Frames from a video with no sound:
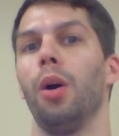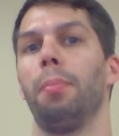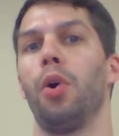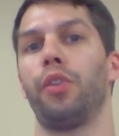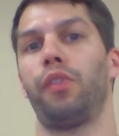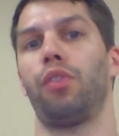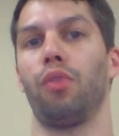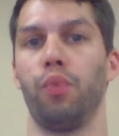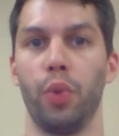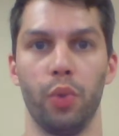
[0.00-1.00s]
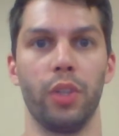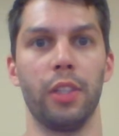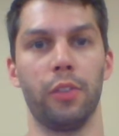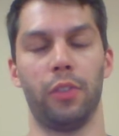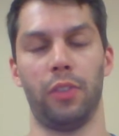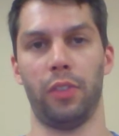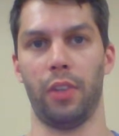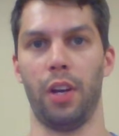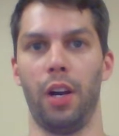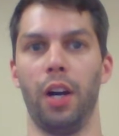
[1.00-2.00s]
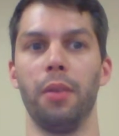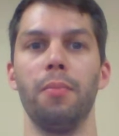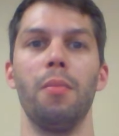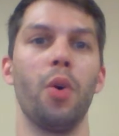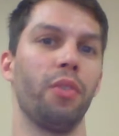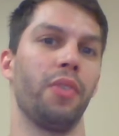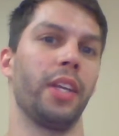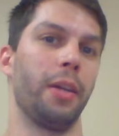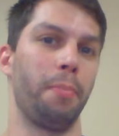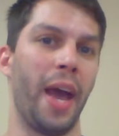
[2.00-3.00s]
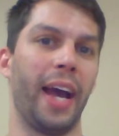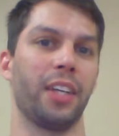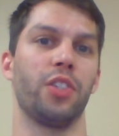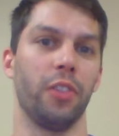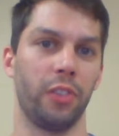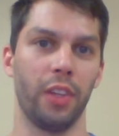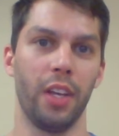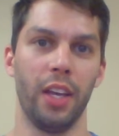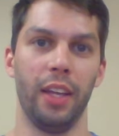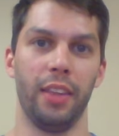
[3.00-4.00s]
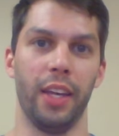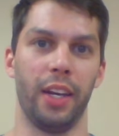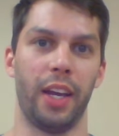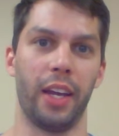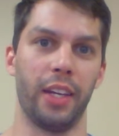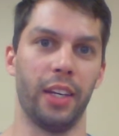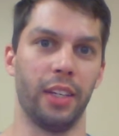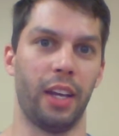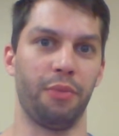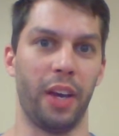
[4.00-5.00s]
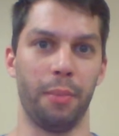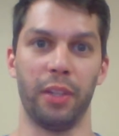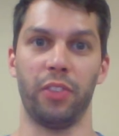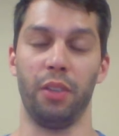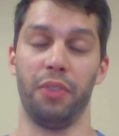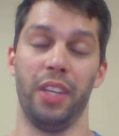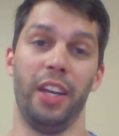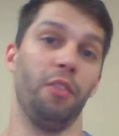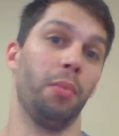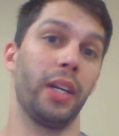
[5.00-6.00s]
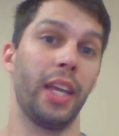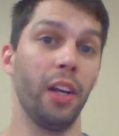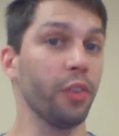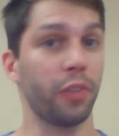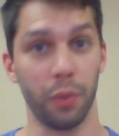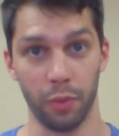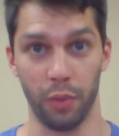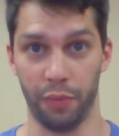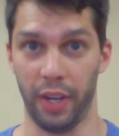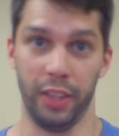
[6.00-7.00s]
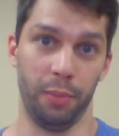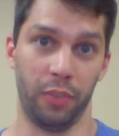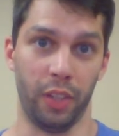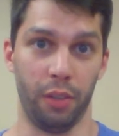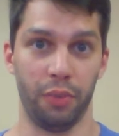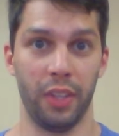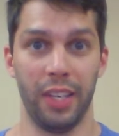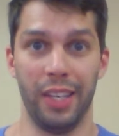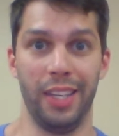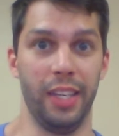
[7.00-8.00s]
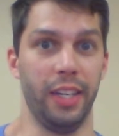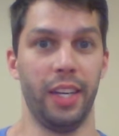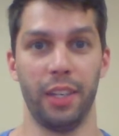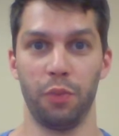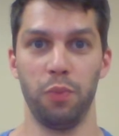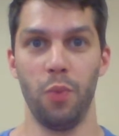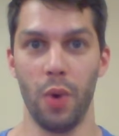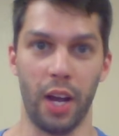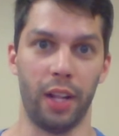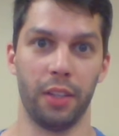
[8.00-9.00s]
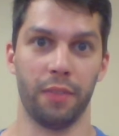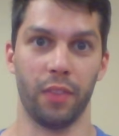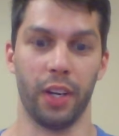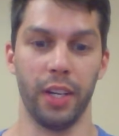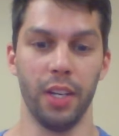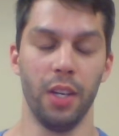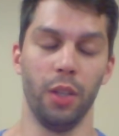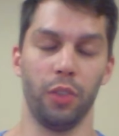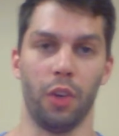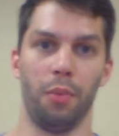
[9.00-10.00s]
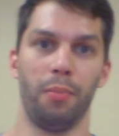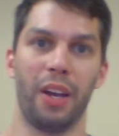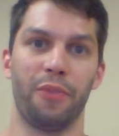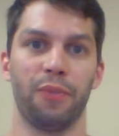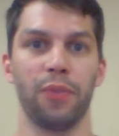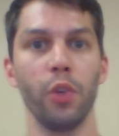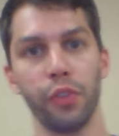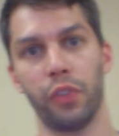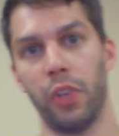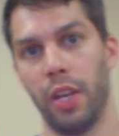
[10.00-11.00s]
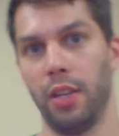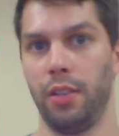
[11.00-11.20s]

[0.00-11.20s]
push through these unmotivated patches that I find myself in, that everybody else would find themselves in as well. Right? So my first